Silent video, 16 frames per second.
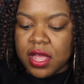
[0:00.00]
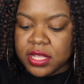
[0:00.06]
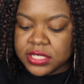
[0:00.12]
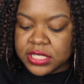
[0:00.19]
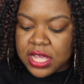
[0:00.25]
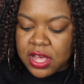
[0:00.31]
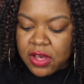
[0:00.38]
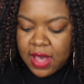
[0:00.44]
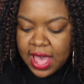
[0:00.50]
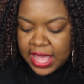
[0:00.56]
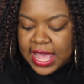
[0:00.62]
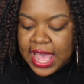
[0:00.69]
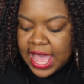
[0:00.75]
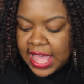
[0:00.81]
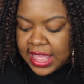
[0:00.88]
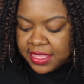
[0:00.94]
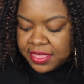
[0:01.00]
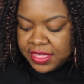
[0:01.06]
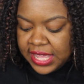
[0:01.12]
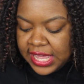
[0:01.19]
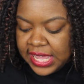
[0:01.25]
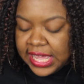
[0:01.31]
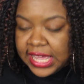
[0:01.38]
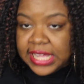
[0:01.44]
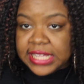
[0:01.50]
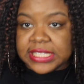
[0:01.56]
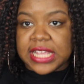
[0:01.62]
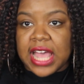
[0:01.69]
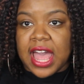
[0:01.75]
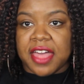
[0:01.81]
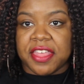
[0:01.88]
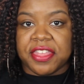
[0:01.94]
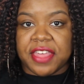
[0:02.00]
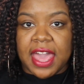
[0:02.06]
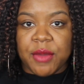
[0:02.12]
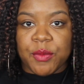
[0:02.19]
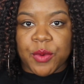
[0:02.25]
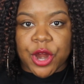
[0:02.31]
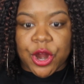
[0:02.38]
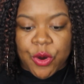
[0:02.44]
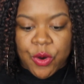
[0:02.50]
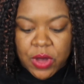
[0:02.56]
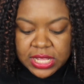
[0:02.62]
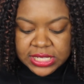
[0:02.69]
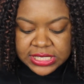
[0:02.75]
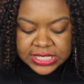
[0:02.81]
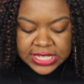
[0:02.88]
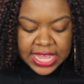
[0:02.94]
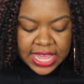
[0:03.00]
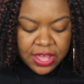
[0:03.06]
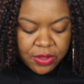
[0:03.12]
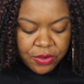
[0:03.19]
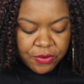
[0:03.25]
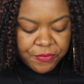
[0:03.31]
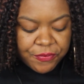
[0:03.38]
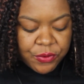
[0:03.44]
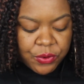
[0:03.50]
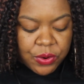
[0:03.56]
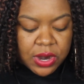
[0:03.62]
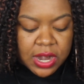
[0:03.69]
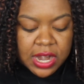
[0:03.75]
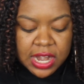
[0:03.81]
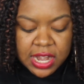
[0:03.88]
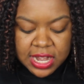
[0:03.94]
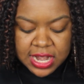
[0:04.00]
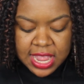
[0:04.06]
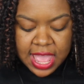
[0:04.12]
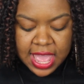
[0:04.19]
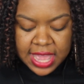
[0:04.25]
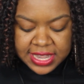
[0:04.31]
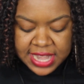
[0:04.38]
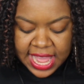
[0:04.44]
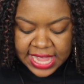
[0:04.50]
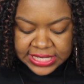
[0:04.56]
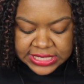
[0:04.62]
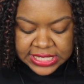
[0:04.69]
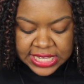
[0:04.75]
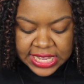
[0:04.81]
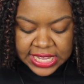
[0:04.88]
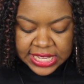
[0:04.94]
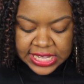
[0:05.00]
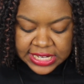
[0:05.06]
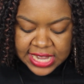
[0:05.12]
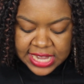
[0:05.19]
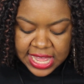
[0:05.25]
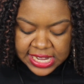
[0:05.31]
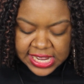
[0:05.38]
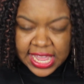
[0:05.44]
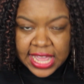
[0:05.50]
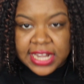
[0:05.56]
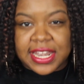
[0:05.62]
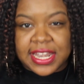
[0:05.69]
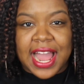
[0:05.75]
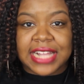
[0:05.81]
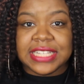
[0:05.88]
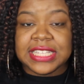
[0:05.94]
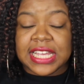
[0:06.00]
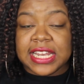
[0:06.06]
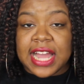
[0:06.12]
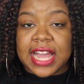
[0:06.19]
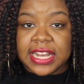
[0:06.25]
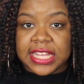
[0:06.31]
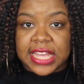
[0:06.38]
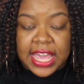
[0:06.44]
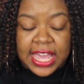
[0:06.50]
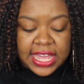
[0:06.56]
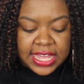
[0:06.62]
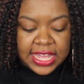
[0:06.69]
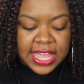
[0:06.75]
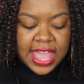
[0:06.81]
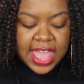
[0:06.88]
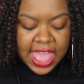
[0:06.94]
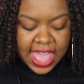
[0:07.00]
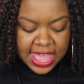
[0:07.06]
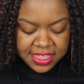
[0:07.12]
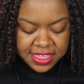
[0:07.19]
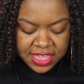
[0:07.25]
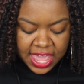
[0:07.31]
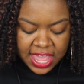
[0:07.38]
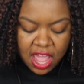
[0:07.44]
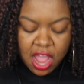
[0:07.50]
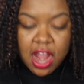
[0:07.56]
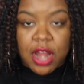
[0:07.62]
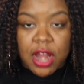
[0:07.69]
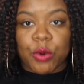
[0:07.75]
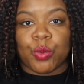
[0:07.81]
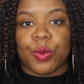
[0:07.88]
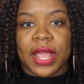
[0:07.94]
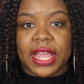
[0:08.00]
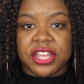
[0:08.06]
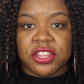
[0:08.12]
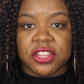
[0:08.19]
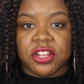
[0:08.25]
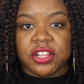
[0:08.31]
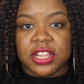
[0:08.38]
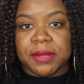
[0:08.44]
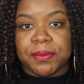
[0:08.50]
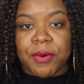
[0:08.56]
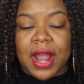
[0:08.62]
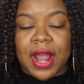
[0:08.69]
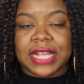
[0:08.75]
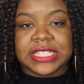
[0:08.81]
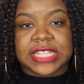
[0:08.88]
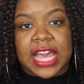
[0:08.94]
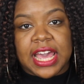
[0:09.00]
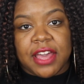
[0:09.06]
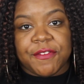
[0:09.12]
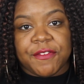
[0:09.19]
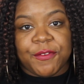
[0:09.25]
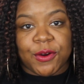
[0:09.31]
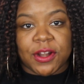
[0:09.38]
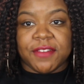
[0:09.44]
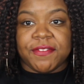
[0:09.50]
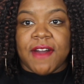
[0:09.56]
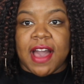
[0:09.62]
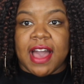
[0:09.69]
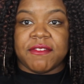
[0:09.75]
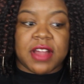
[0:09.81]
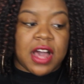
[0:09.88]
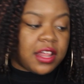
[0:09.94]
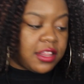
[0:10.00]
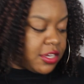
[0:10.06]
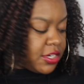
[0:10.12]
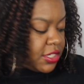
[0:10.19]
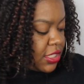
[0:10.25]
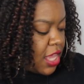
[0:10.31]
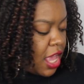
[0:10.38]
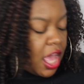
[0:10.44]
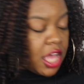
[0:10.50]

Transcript: So I got these. They were on sale for $19.98, and they are regularly priced at $45.